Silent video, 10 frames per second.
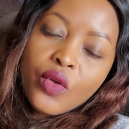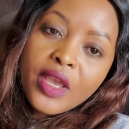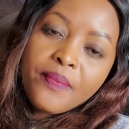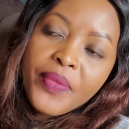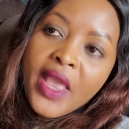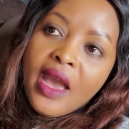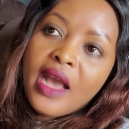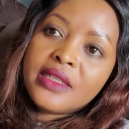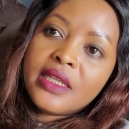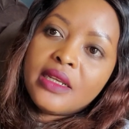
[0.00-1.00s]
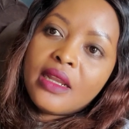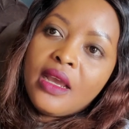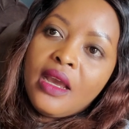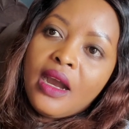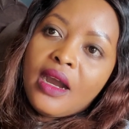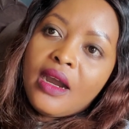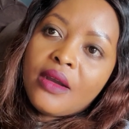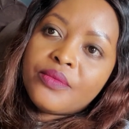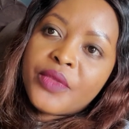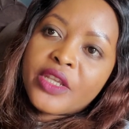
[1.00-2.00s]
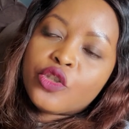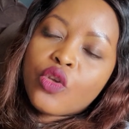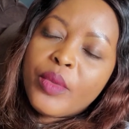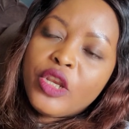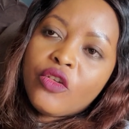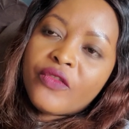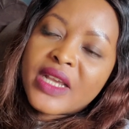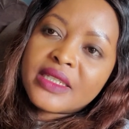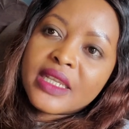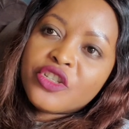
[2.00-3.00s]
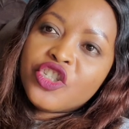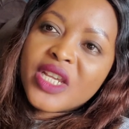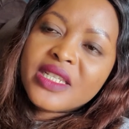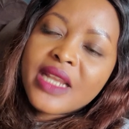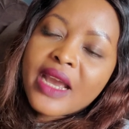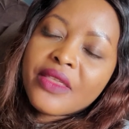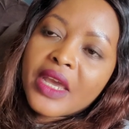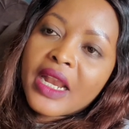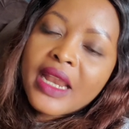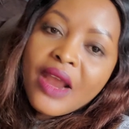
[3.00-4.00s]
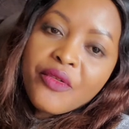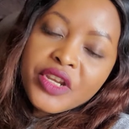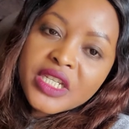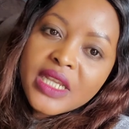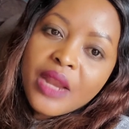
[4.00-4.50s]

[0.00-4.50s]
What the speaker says: Okay, as in there's so many of us that just lack the clarity,